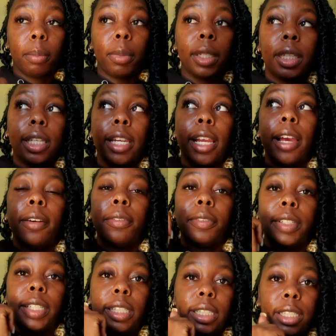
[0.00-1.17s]
but
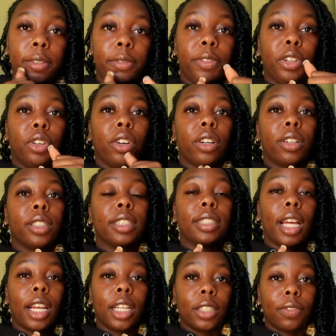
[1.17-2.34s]
definitely feel
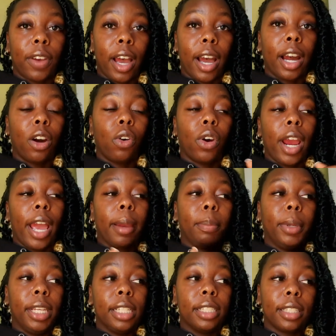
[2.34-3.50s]
satisfied or at
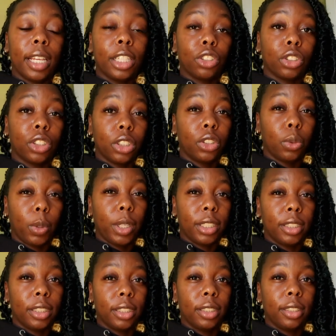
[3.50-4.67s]
peace at your
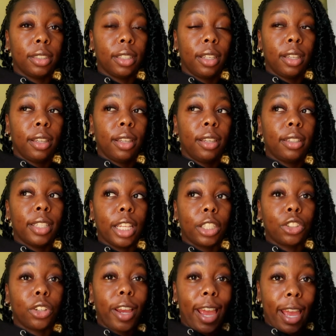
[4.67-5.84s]
situation that
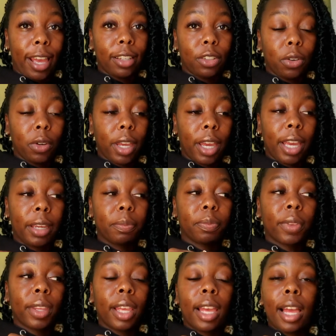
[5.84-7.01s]
you're at, okay?
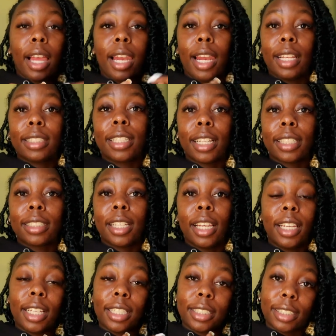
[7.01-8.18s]
Let's not
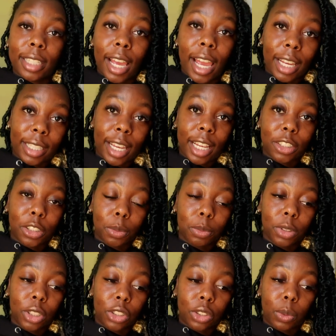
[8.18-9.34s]
say get stagnant at your
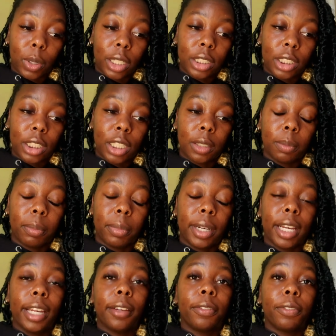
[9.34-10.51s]
situation,
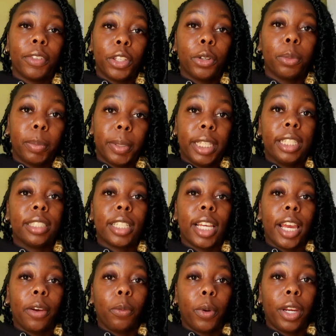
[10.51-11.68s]
but feel peace
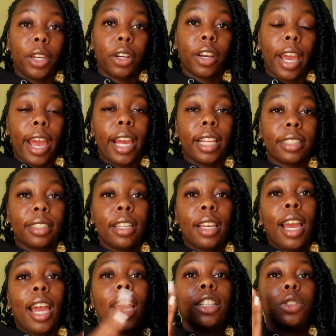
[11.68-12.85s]
at where you're at,
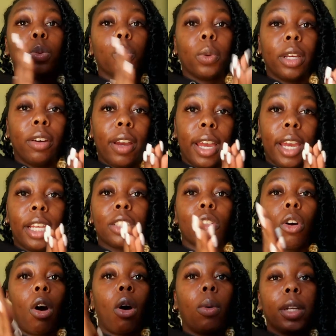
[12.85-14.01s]
as well as
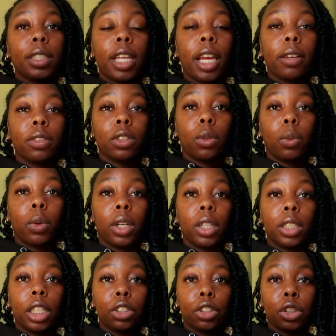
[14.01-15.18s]
always have somewhere
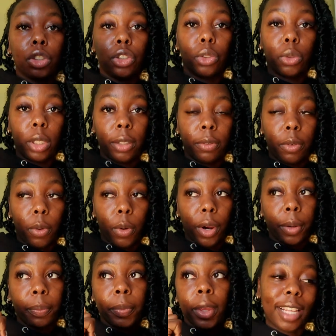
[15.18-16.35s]
that you're shooting
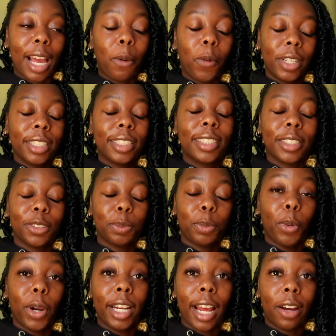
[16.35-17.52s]
for. I wanted to
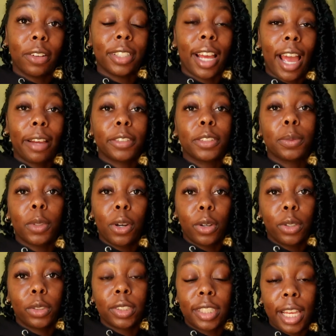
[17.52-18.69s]
point out that I have some
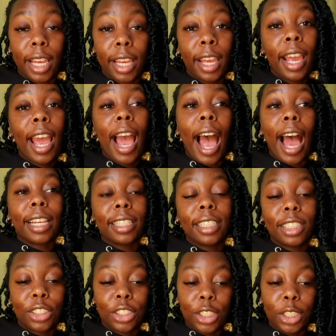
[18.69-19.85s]
goals that I
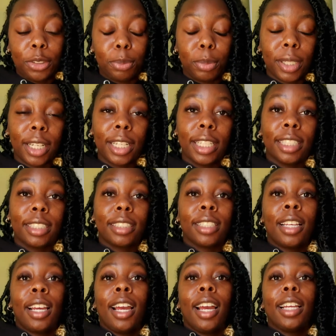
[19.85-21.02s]
didn't achieve, because
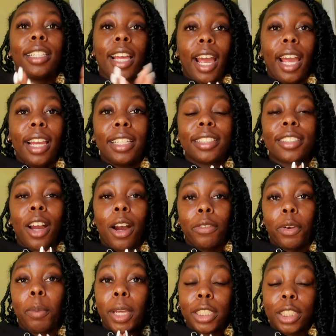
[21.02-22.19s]
that is
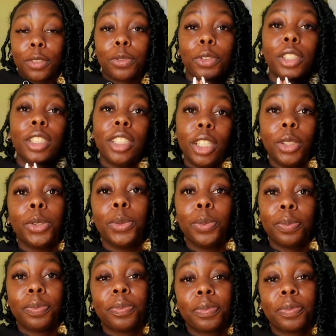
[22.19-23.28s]
confirmation for you